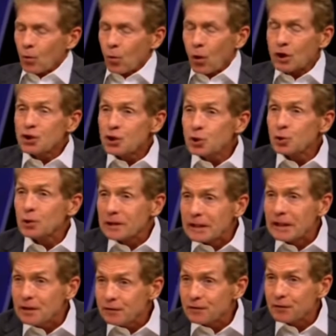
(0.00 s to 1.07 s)
once you
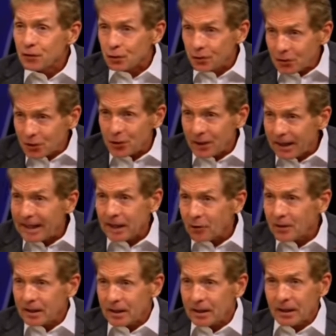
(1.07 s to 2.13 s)
leave your
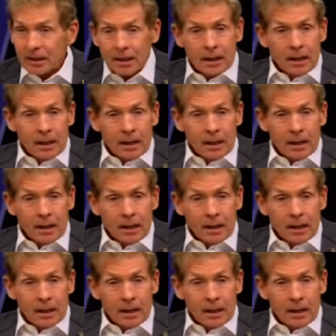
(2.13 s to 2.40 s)
area,